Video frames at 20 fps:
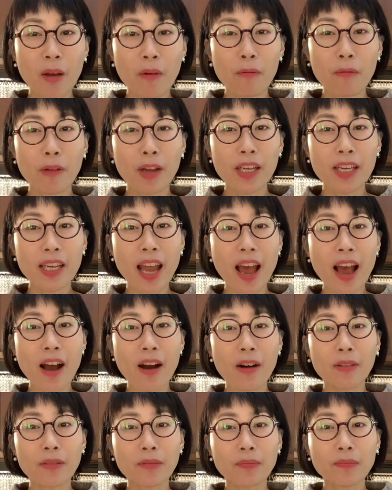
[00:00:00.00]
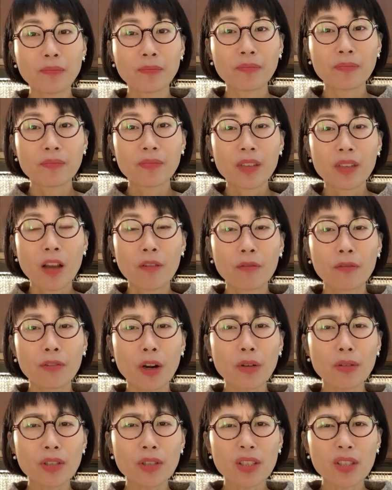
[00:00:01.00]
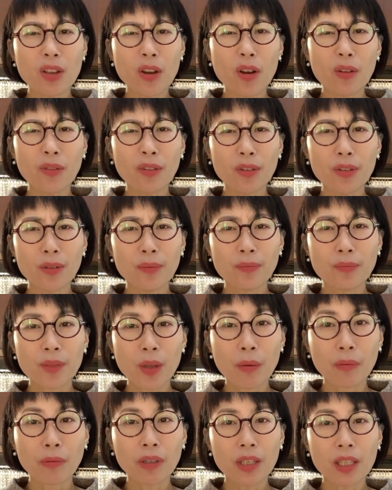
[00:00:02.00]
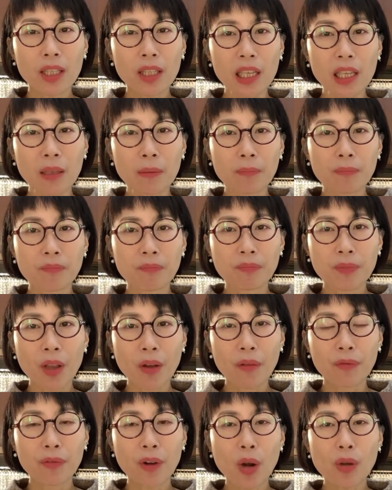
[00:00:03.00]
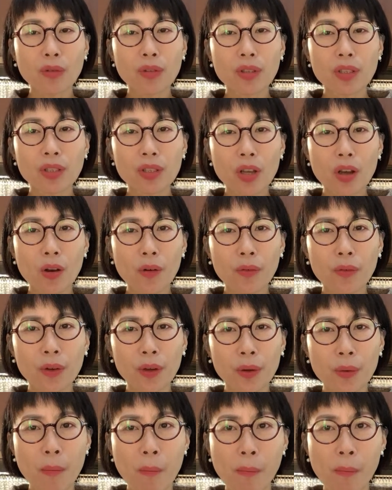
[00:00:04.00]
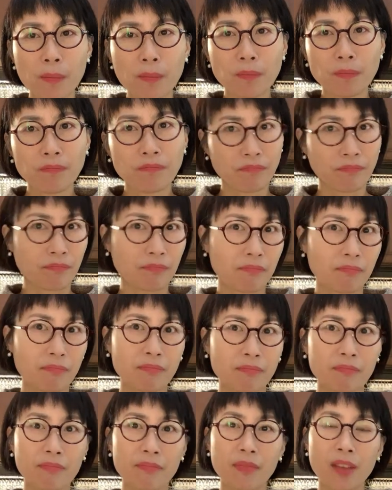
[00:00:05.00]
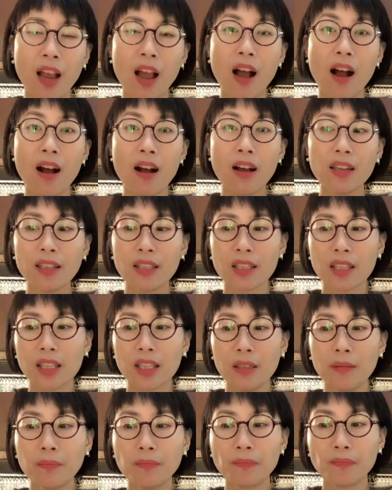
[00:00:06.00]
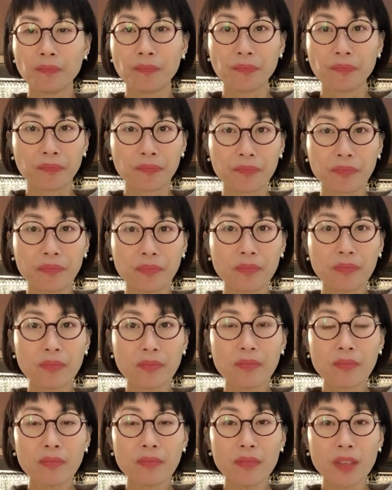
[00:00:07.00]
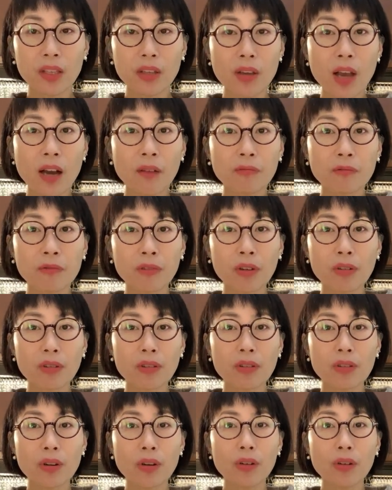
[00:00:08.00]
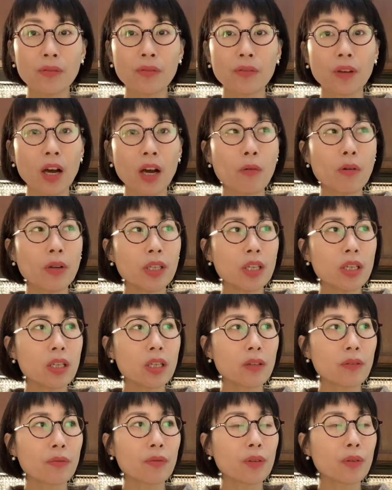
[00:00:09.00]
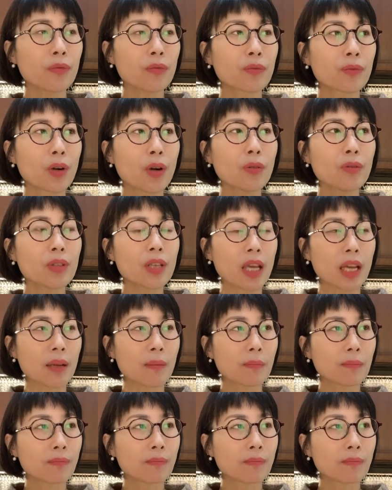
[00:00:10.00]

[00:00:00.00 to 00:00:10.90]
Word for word: went out frozen tofu? Really? Frozen tofu? I see. You have frozen tofu. I wonder if you froze it,